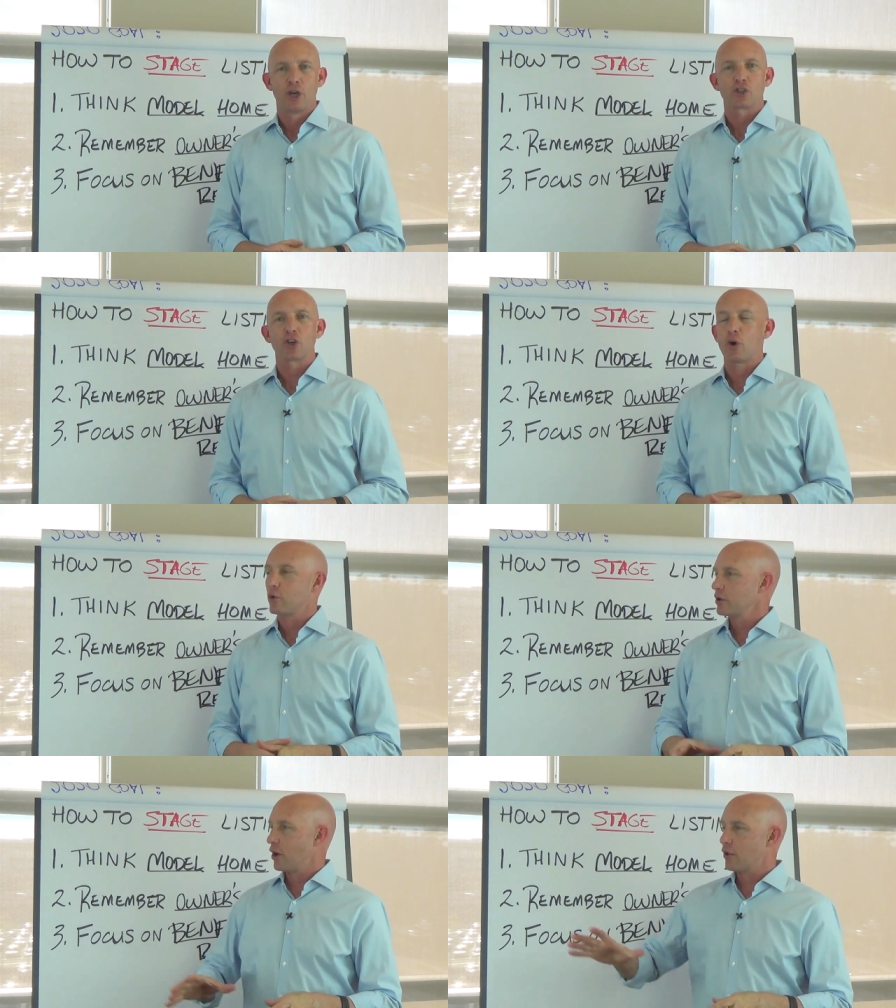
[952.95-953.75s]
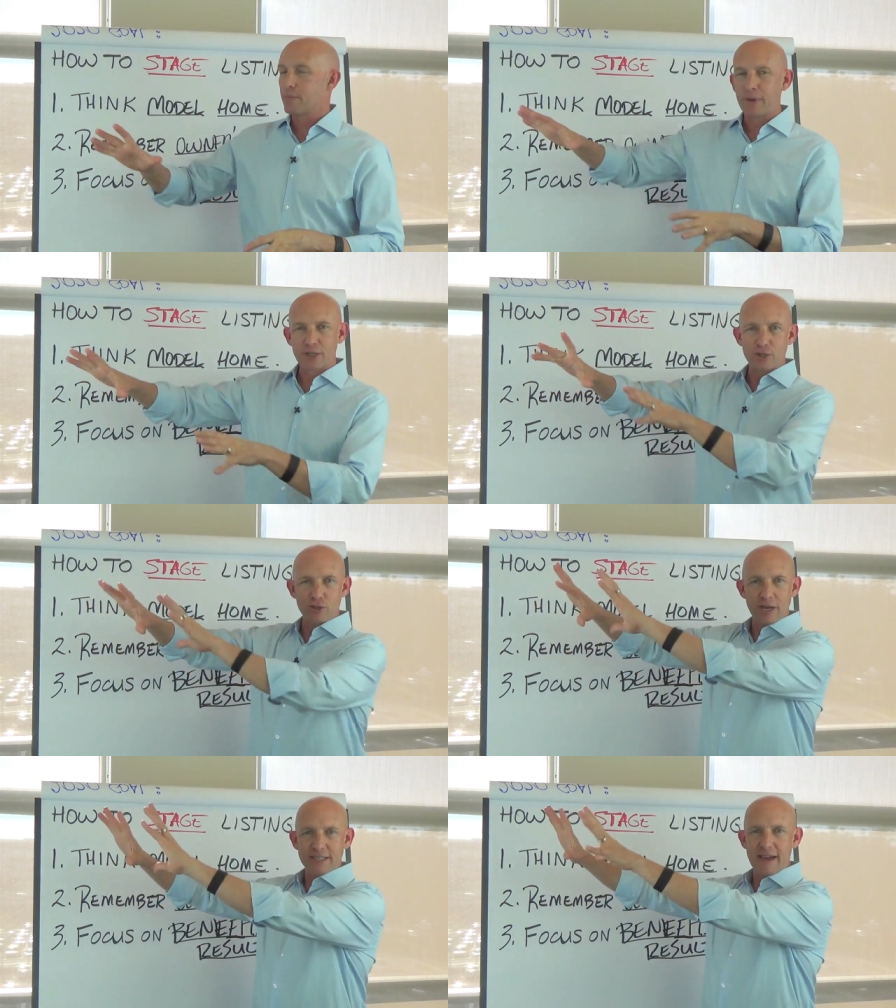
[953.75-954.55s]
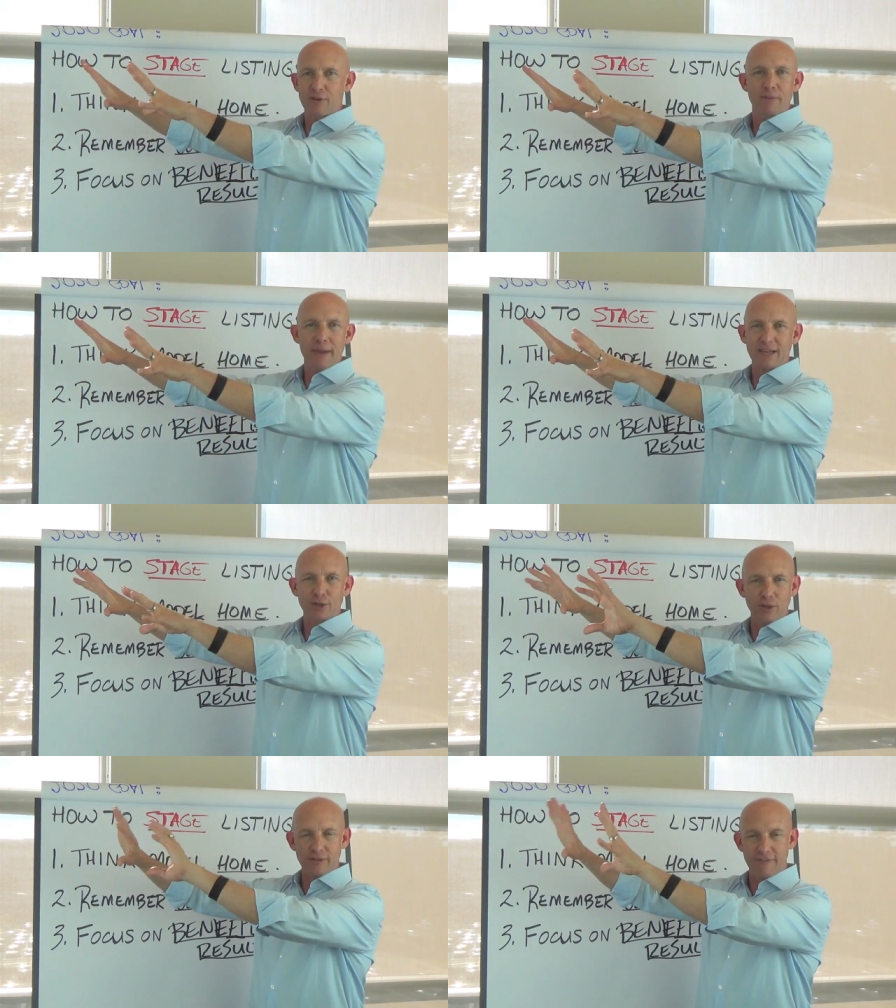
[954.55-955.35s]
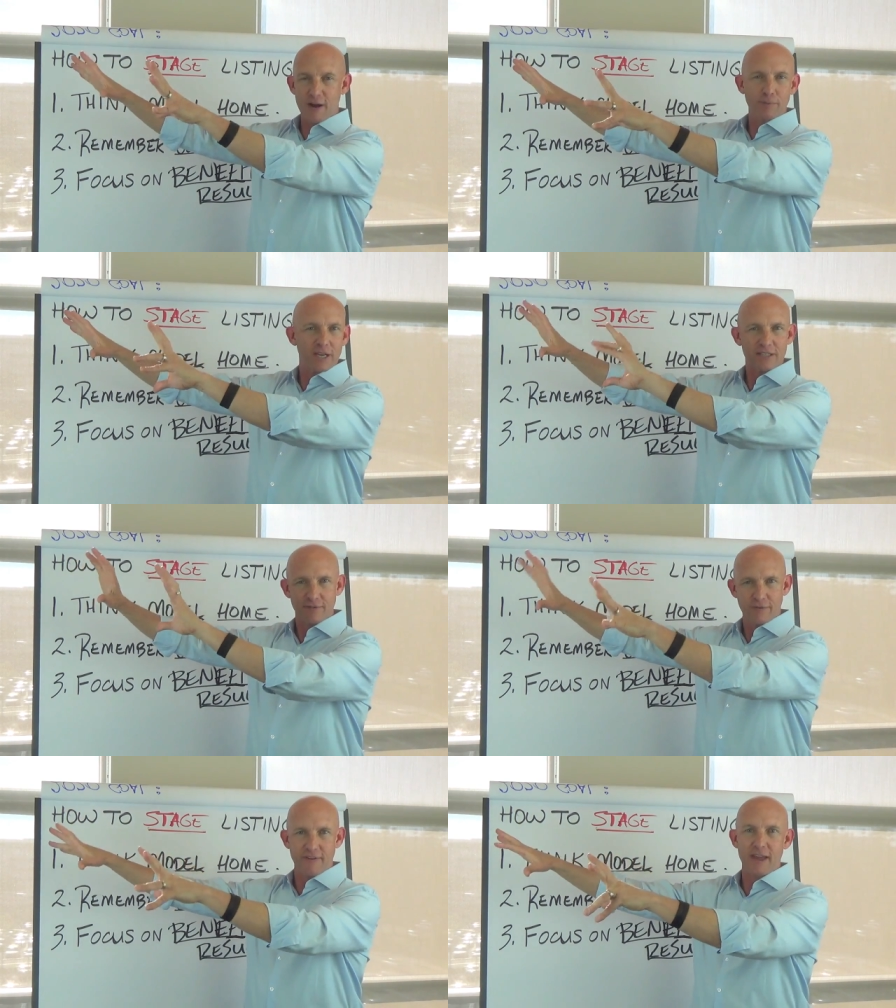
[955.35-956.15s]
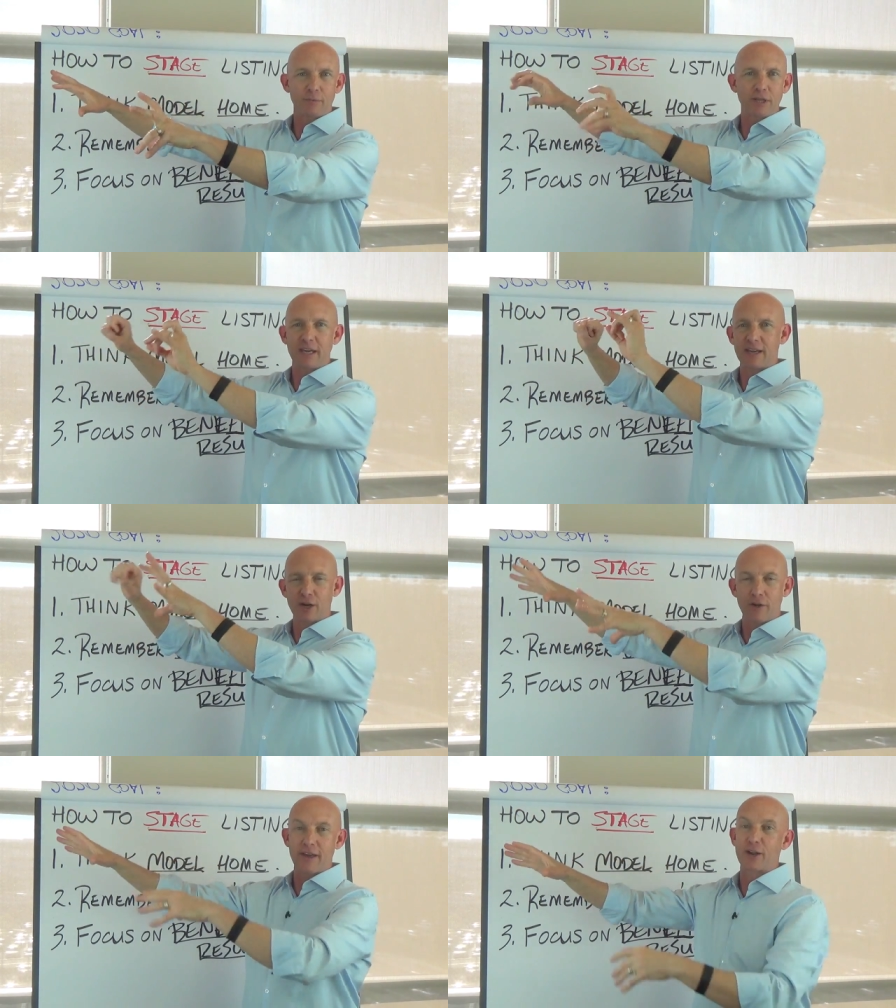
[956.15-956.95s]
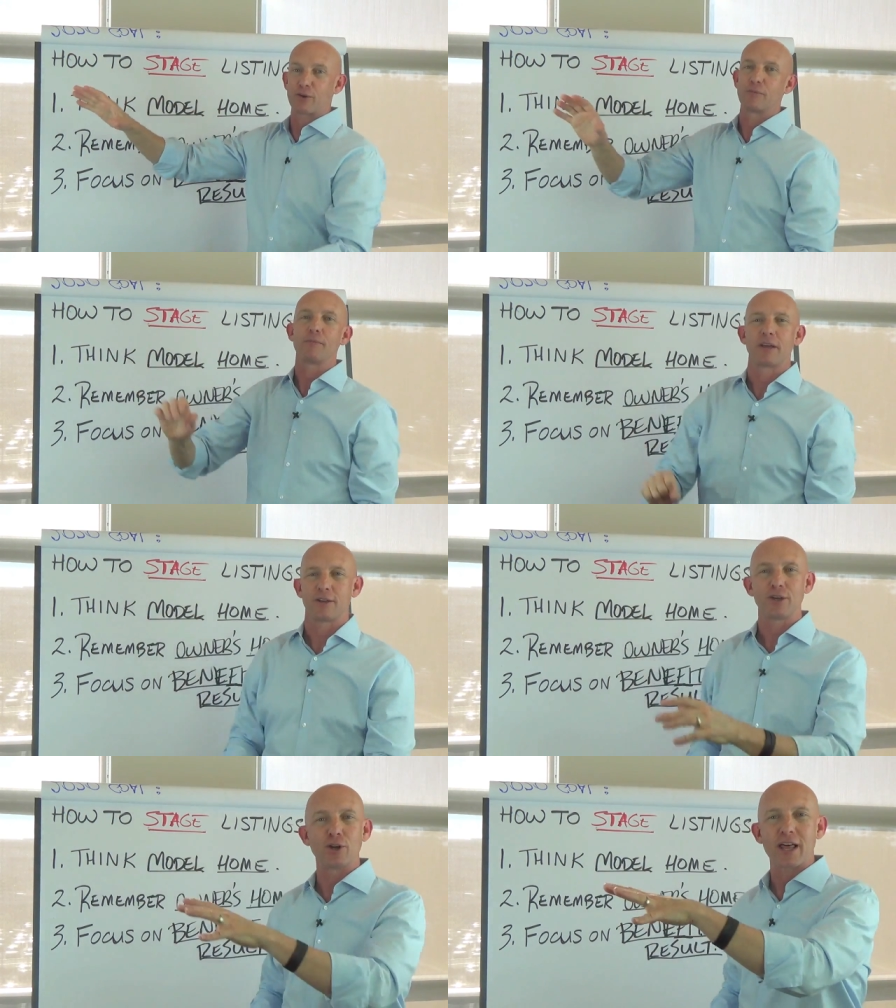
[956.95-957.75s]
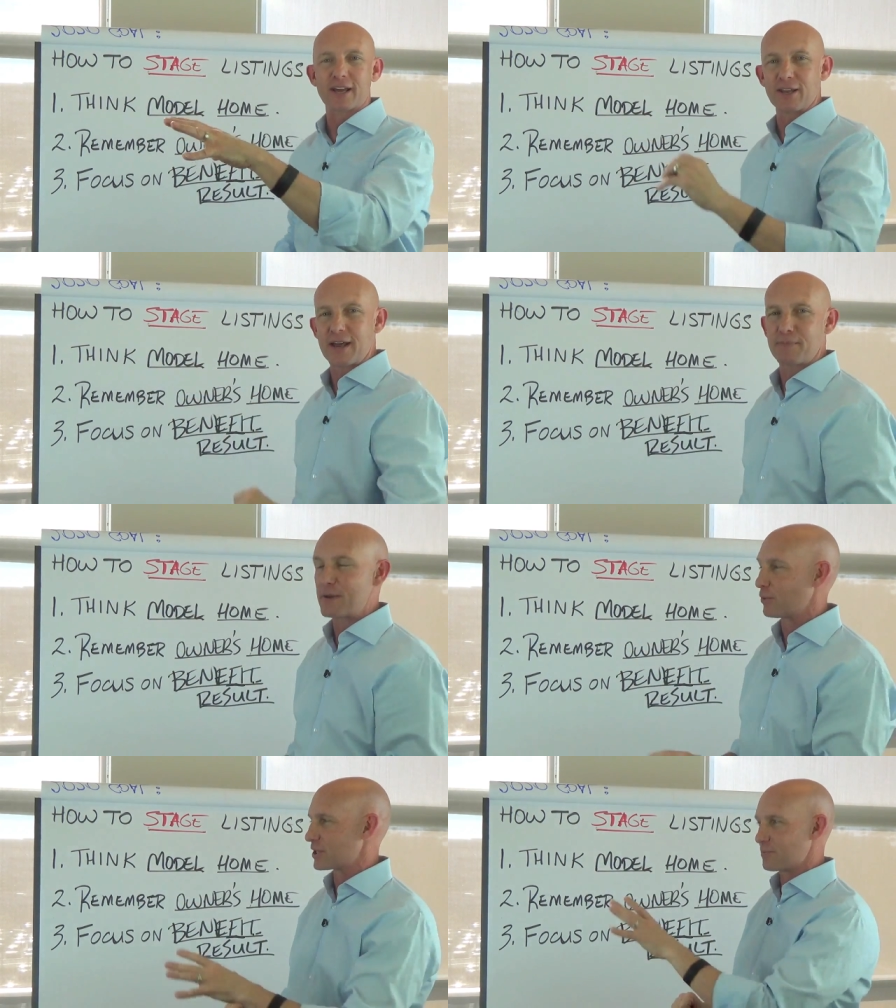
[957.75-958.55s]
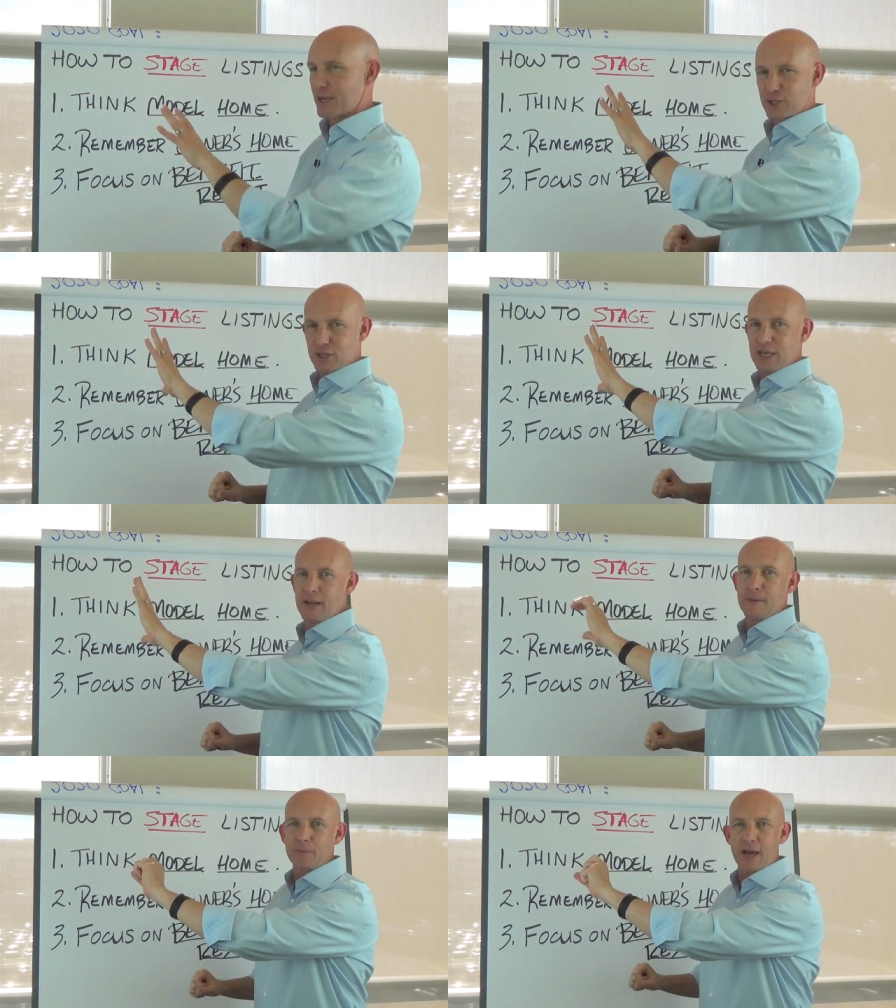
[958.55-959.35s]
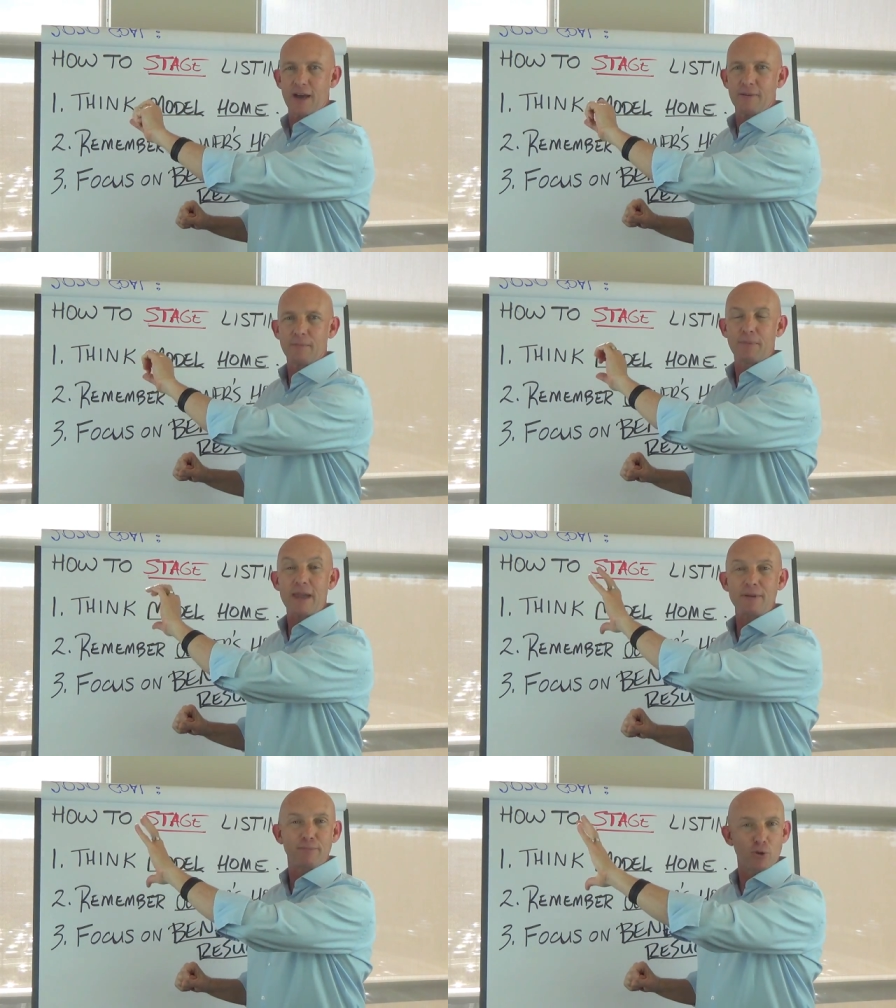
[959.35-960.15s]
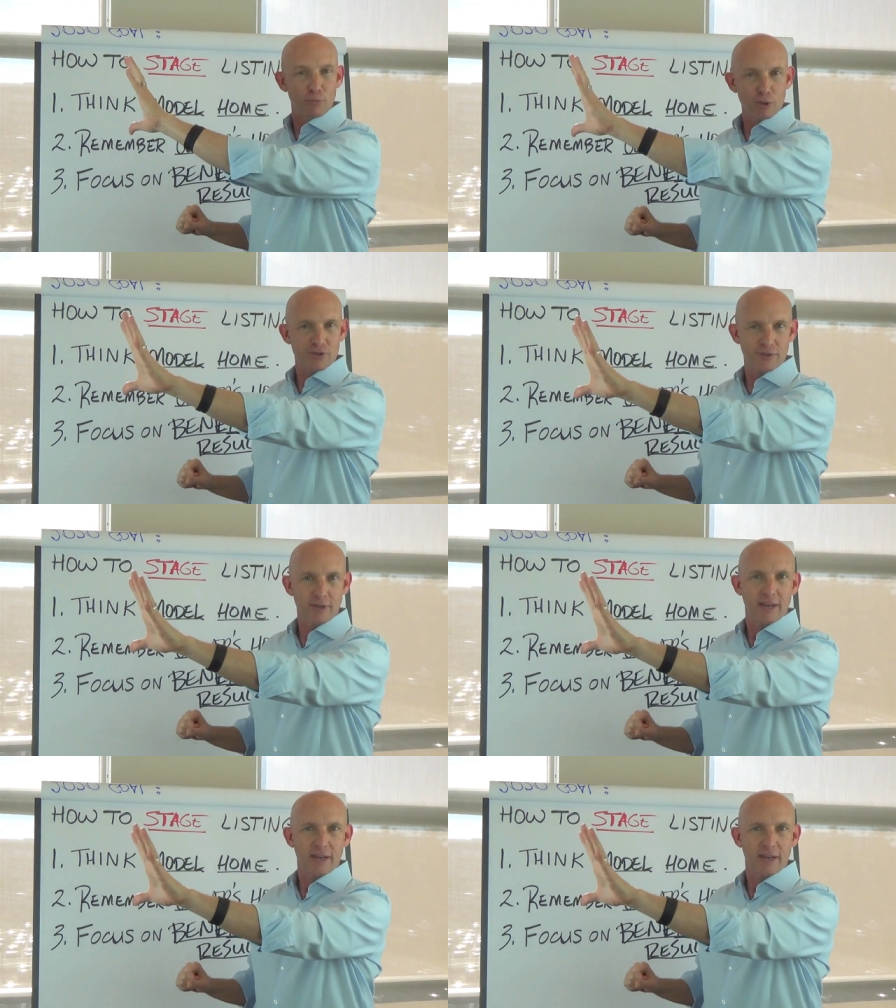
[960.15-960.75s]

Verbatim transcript: So all the pictures you guys have on the mantle and the fireplace of your family and all that are, you know, like a lot of people, especially baby boomers